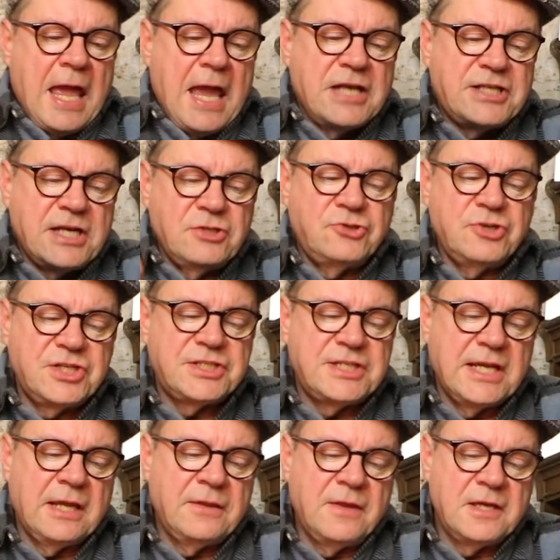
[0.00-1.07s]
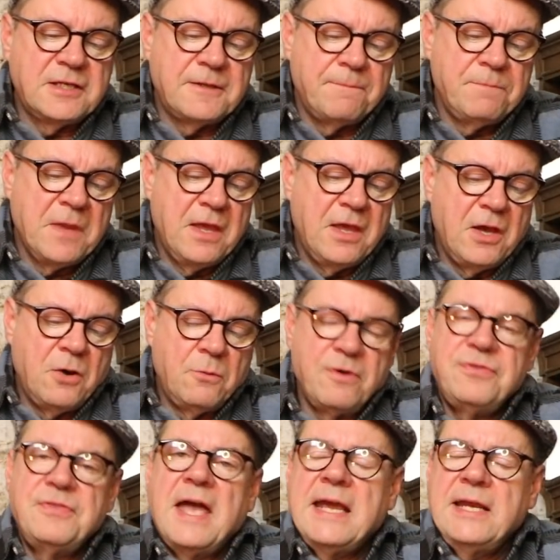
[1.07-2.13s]
it's interesting that
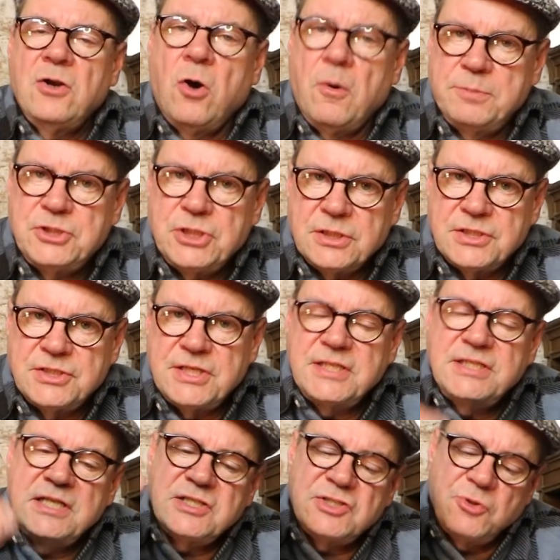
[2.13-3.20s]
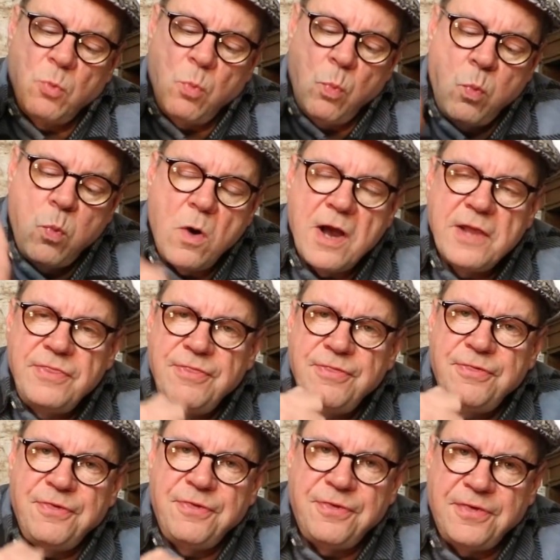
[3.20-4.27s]
with nine options, this is the one
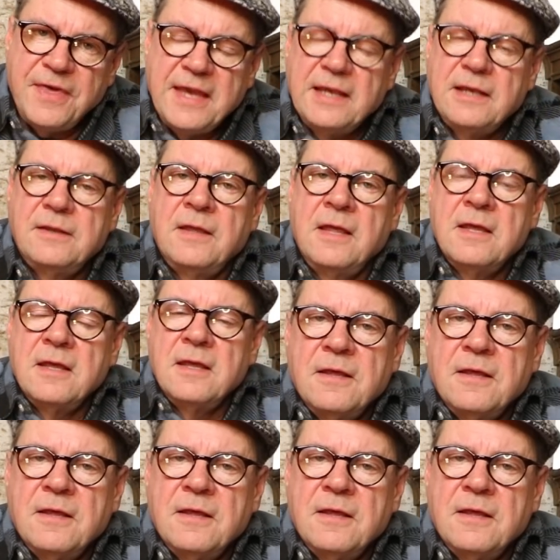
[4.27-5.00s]
thing